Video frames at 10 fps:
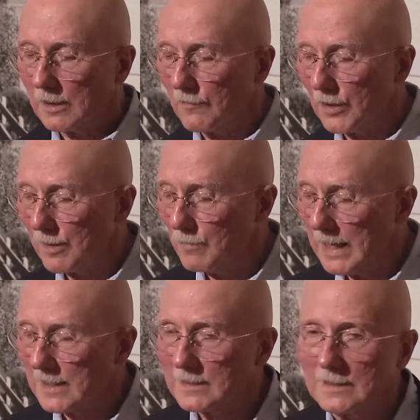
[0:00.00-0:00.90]
our very
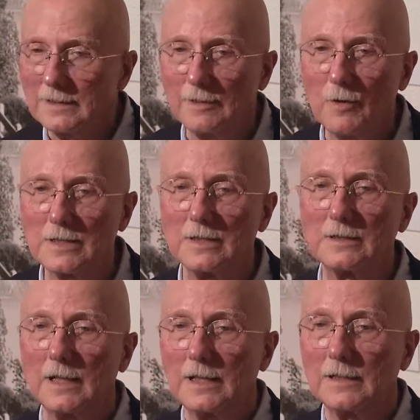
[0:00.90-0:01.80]
best, it
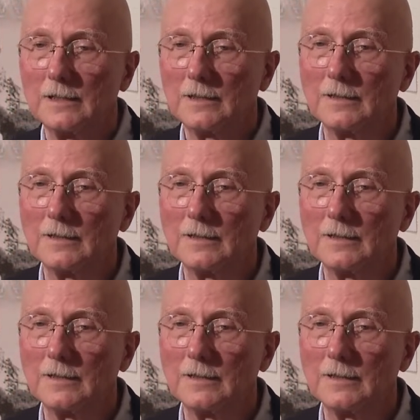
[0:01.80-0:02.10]
wasn't a,